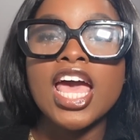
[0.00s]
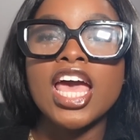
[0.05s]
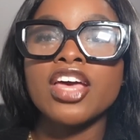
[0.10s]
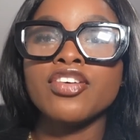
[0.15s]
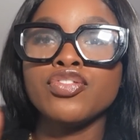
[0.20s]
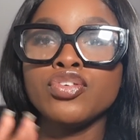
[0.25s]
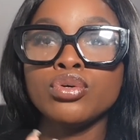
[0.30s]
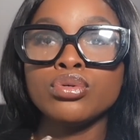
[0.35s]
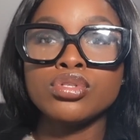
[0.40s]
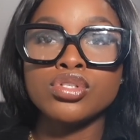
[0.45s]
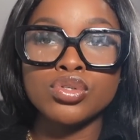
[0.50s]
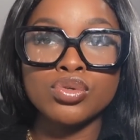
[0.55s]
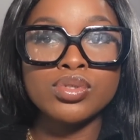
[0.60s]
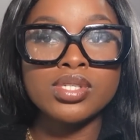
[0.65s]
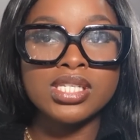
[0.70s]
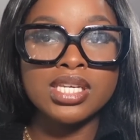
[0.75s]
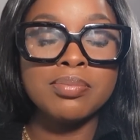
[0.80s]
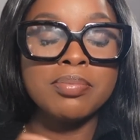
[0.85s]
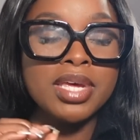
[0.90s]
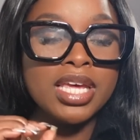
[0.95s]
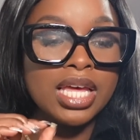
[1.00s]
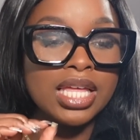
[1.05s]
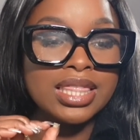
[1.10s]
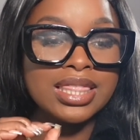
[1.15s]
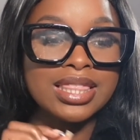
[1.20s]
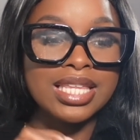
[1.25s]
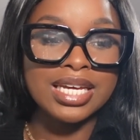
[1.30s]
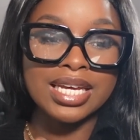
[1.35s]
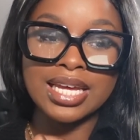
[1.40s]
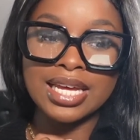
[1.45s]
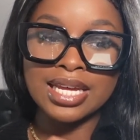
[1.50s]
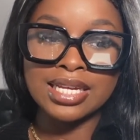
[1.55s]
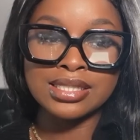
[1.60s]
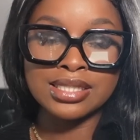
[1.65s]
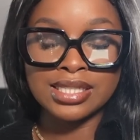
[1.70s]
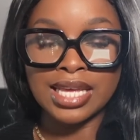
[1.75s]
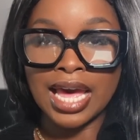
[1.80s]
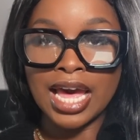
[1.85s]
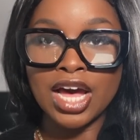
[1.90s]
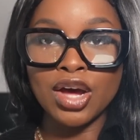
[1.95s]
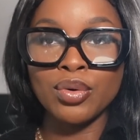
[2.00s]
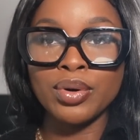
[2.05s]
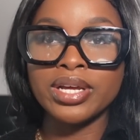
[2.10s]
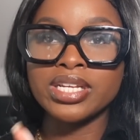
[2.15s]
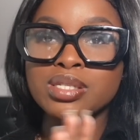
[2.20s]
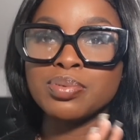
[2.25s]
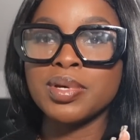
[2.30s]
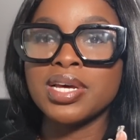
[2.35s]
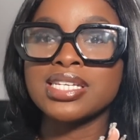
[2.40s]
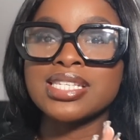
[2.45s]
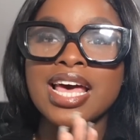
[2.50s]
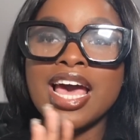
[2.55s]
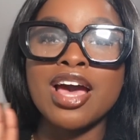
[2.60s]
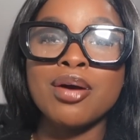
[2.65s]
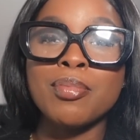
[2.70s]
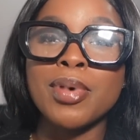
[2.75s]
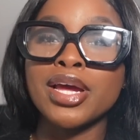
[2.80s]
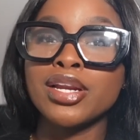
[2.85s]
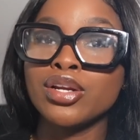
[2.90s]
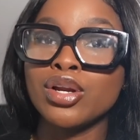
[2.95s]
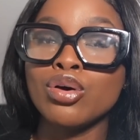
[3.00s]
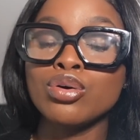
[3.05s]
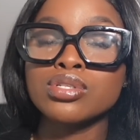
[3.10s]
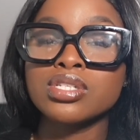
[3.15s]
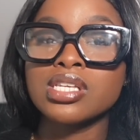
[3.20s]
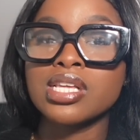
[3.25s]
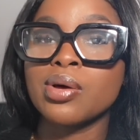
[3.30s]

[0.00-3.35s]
If you do see me looking down, it's because I have my notes,